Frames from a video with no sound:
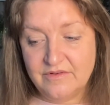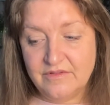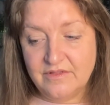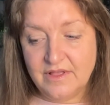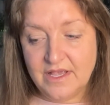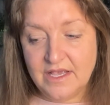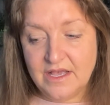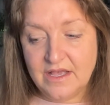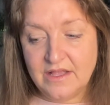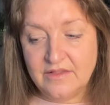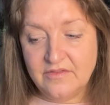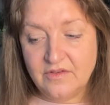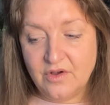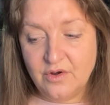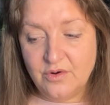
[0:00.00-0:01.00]
like
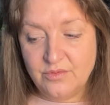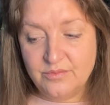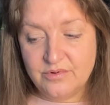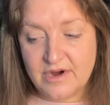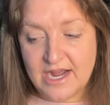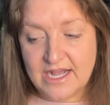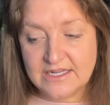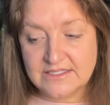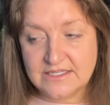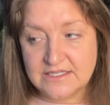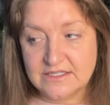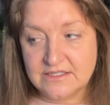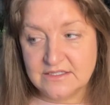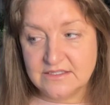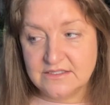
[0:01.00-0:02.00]
its own
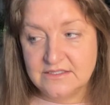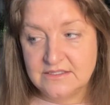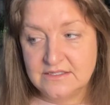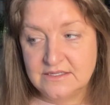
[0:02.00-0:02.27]
practical.